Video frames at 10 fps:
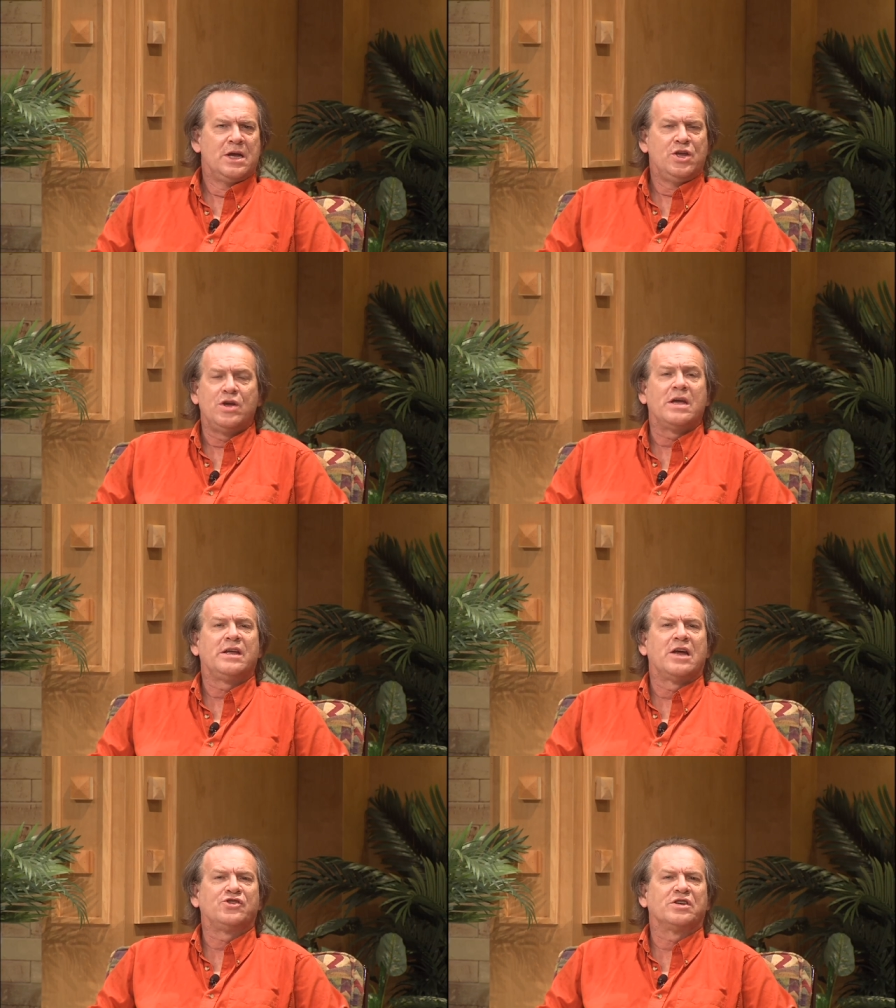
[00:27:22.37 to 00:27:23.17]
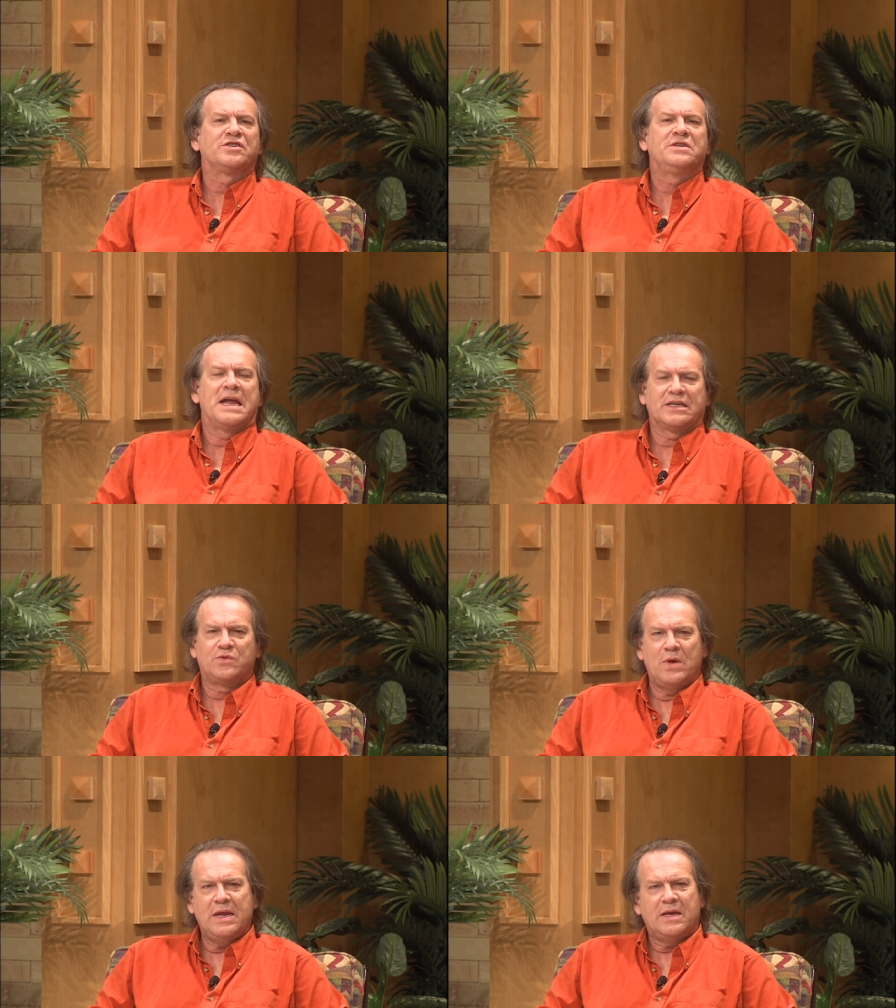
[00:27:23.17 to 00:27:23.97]
You can catch us next
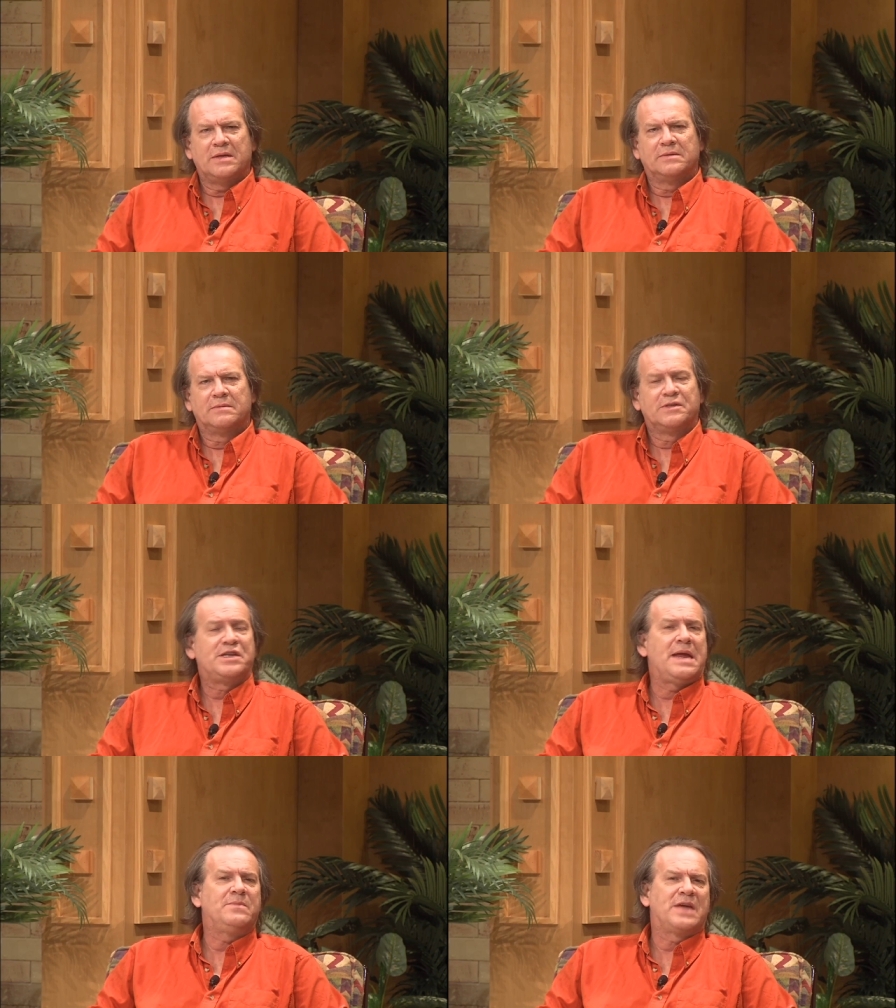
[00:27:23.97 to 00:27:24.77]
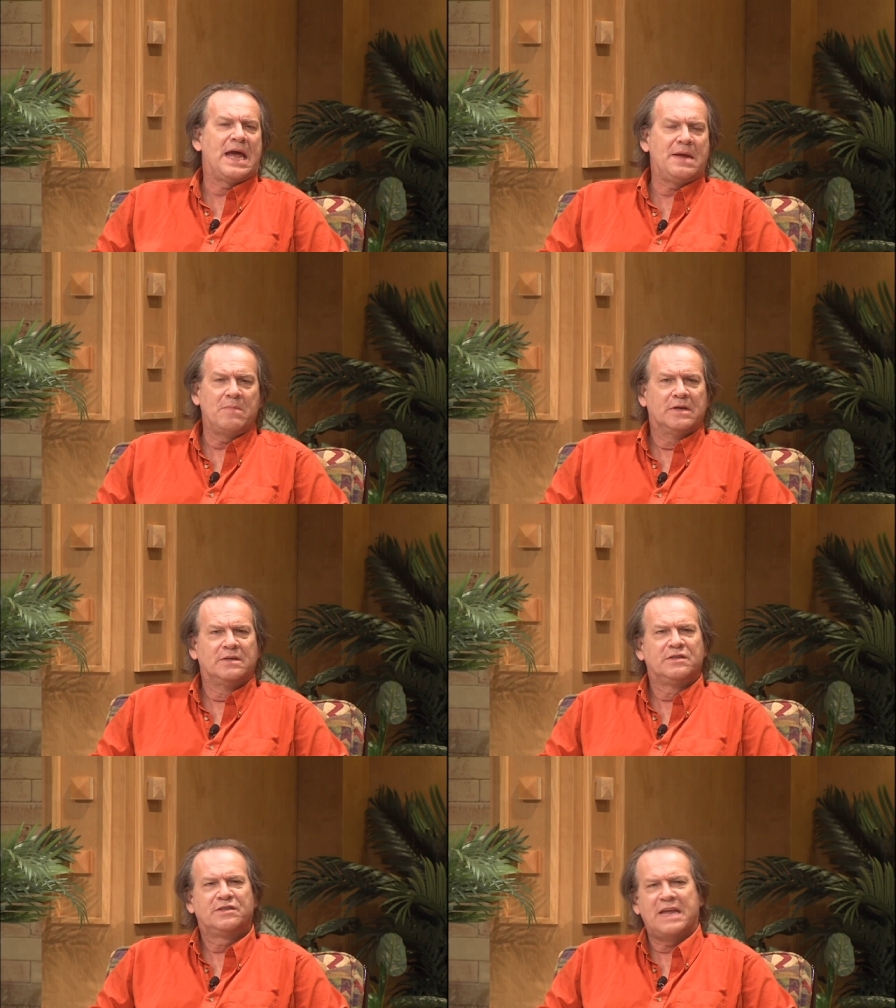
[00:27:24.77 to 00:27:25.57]
week, same time,
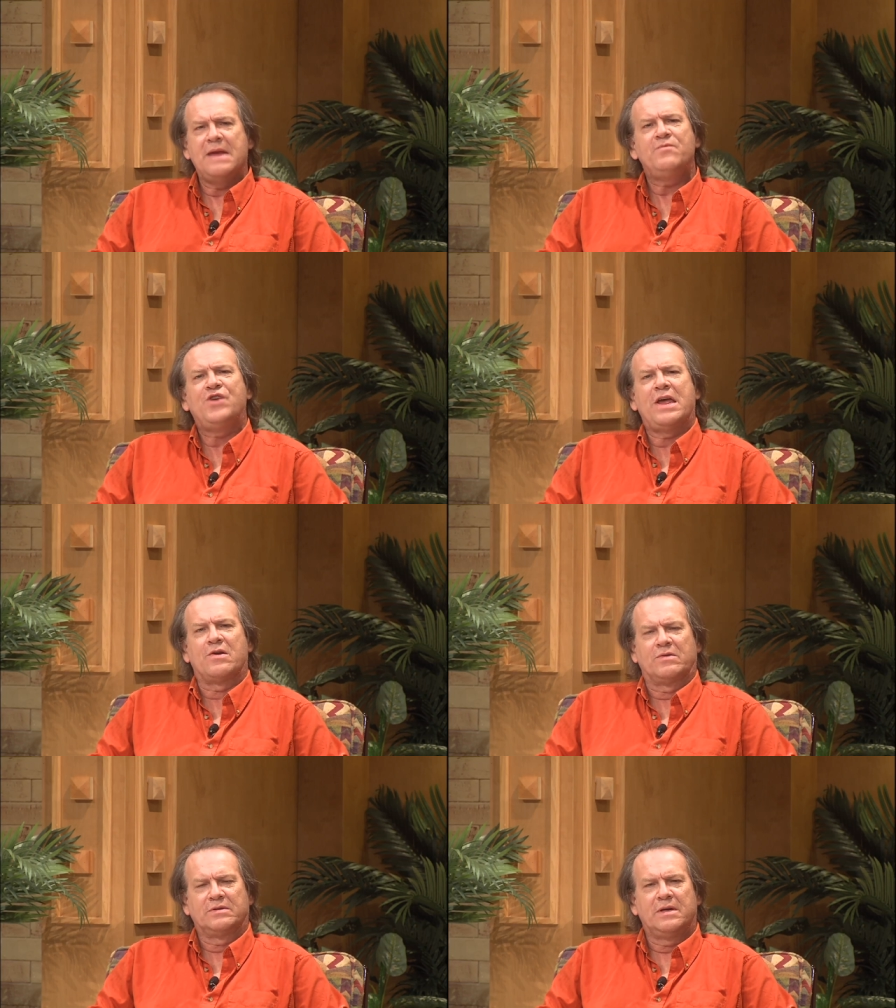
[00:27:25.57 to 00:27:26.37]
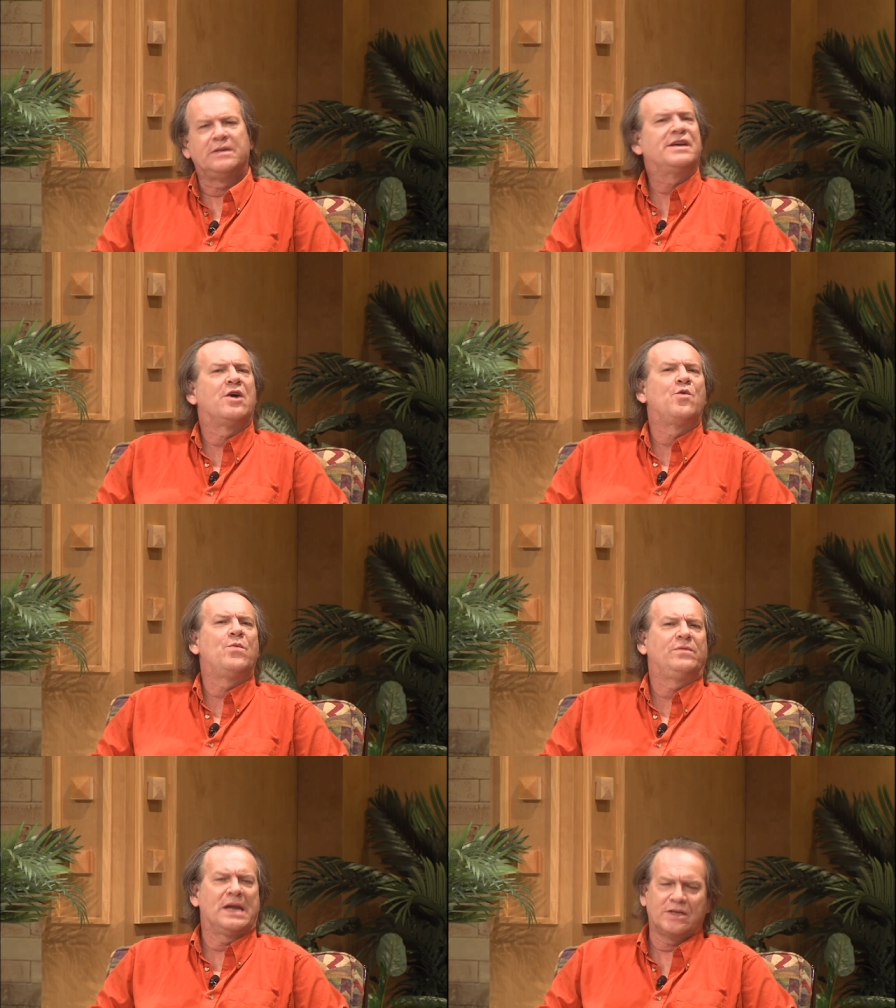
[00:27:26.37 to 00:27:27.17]
same channel.
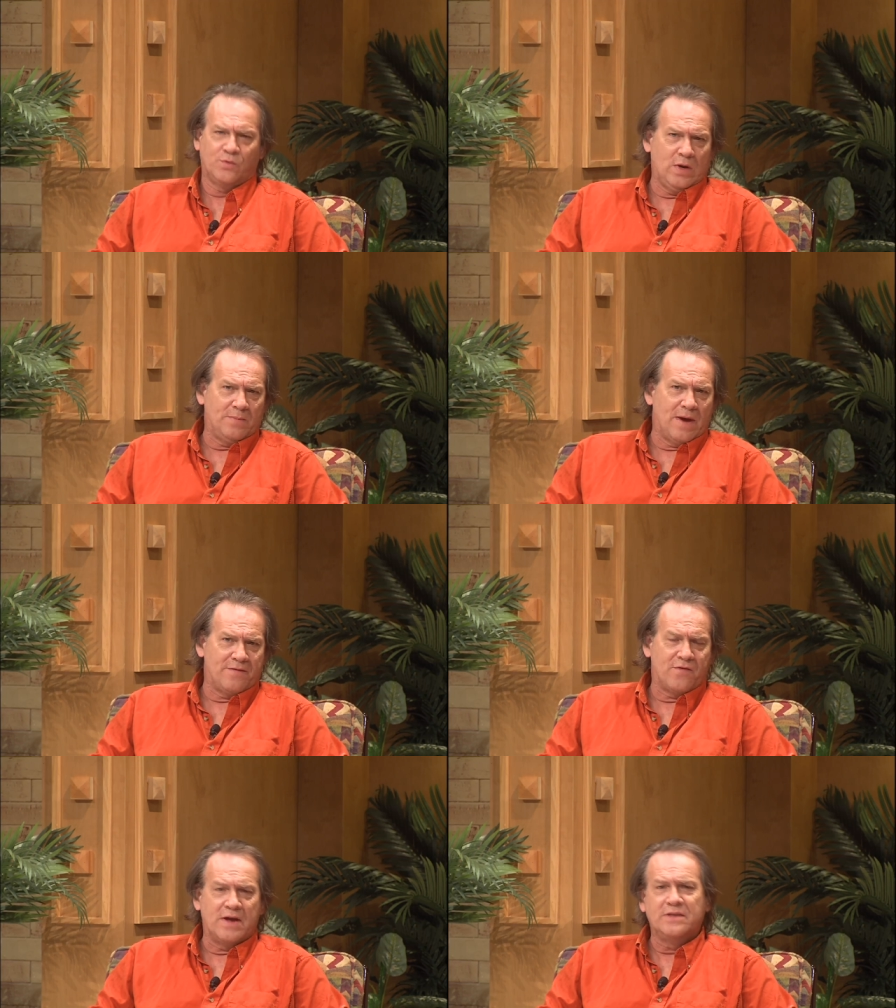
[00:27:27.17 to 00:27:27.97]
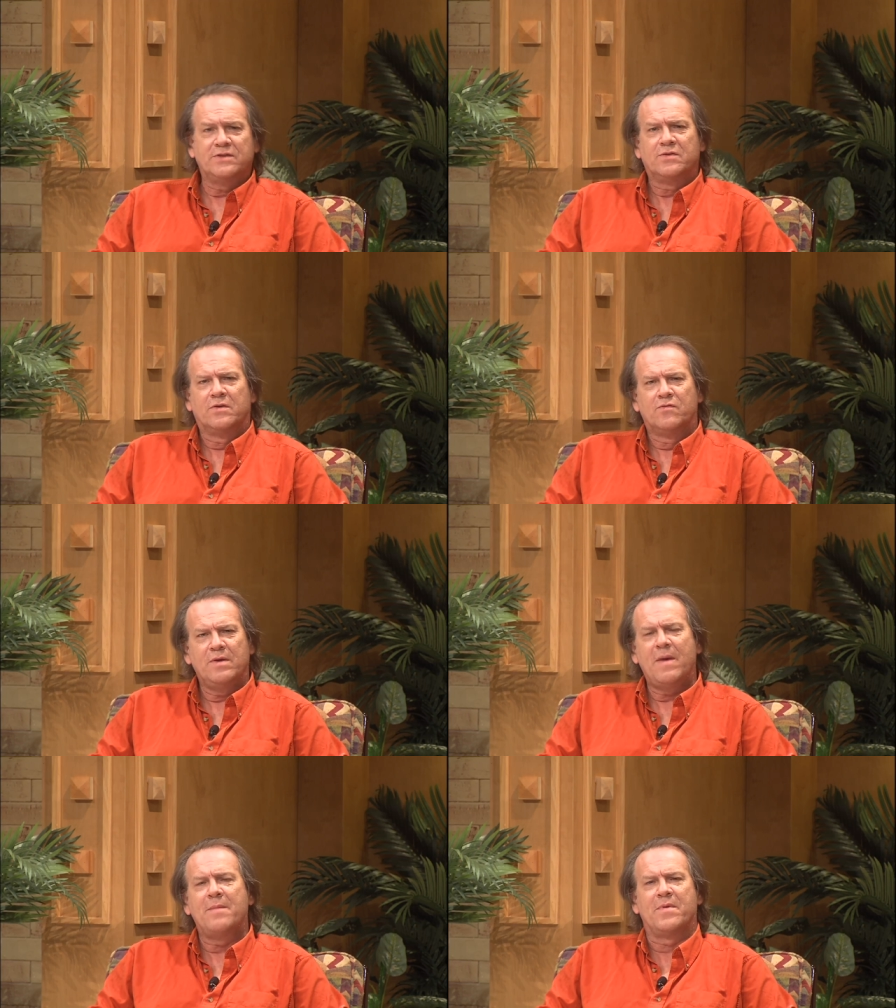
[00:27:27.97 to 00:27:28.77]
Until next week, my friends,
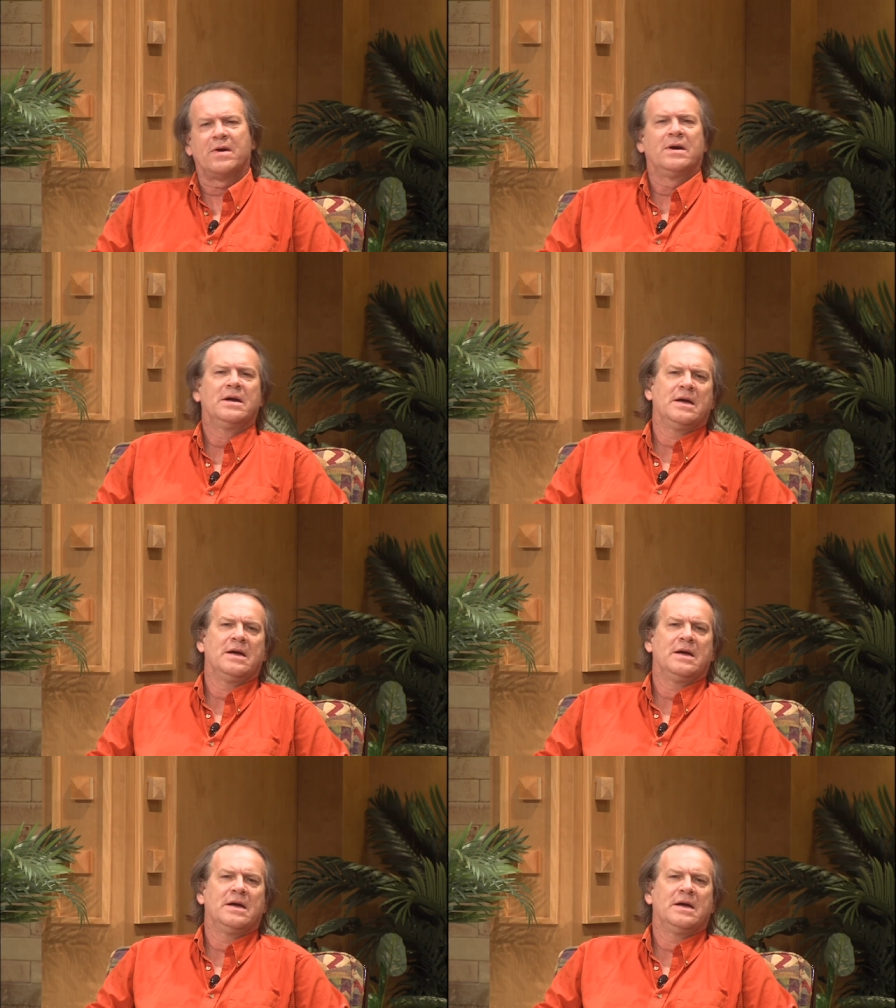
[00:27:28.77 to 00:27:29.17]
remember,